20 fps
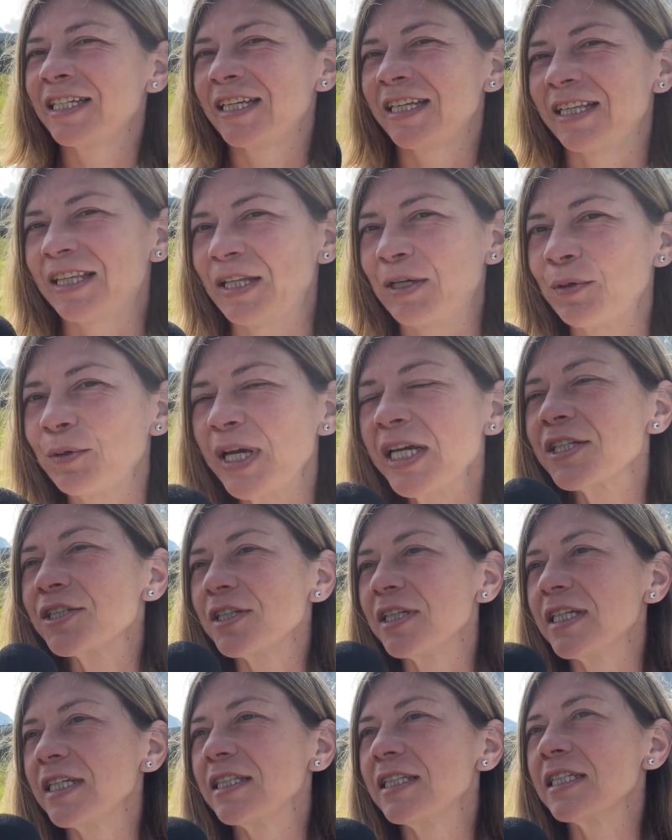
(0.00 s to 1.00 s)
No,
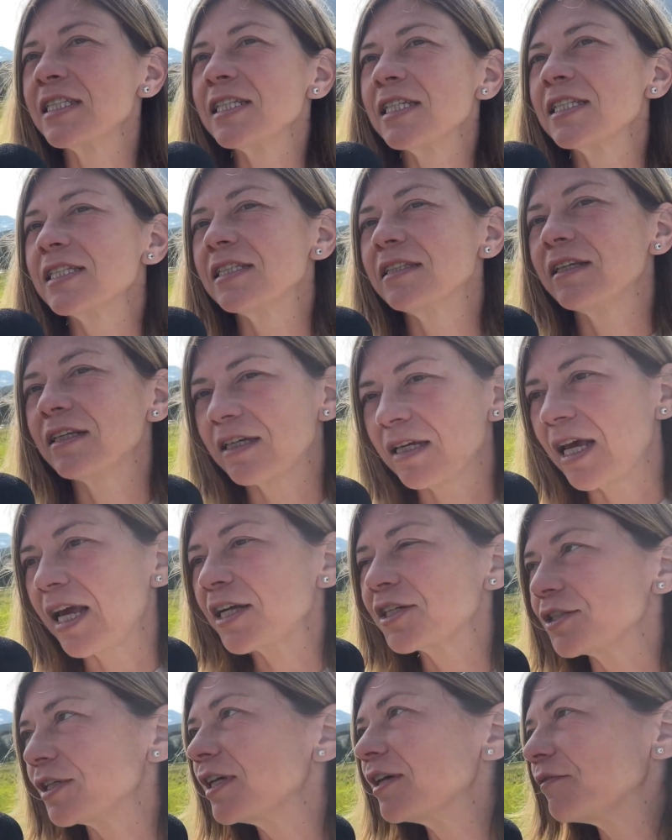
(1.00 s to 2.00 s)
actually, this is uh,
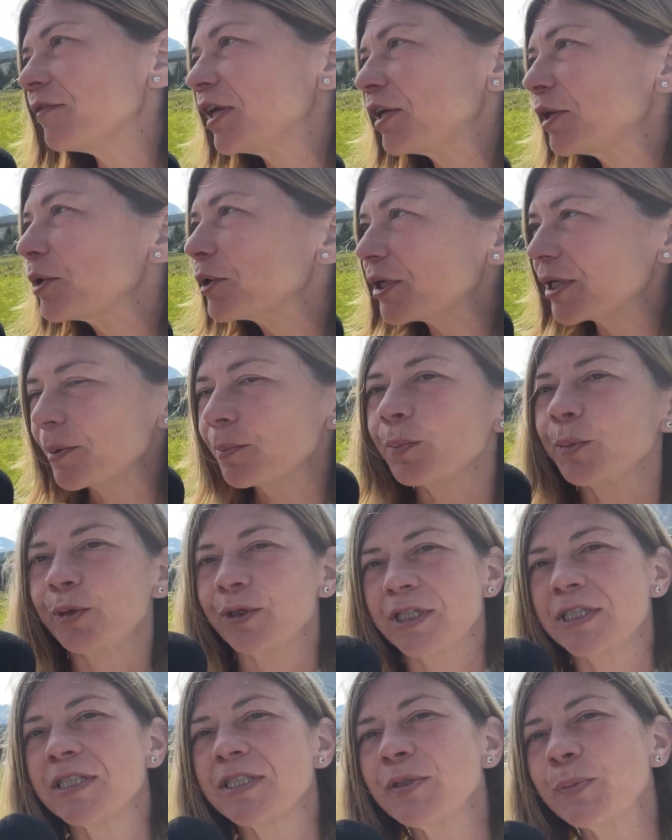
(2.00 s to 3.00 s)
actually a very
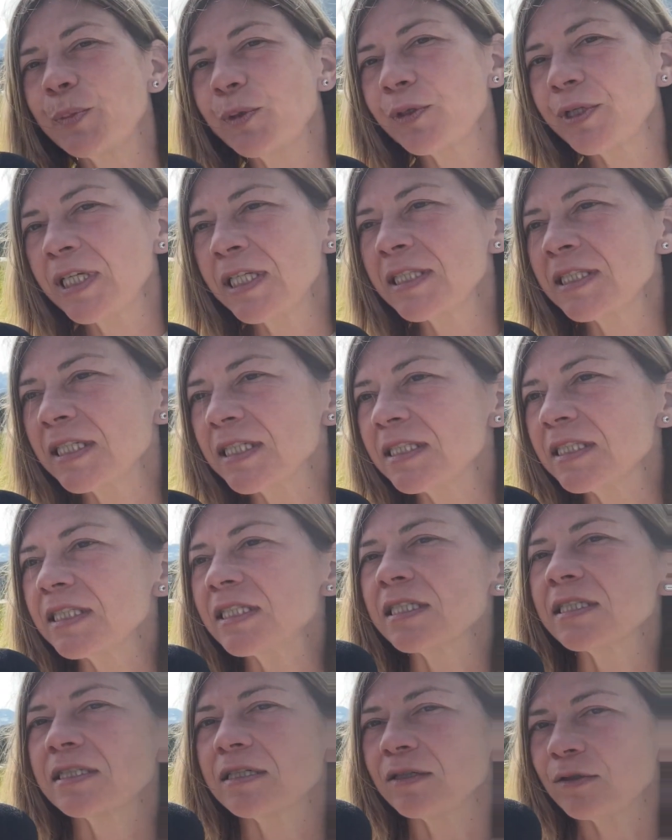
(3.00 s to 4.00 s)
important point that this is a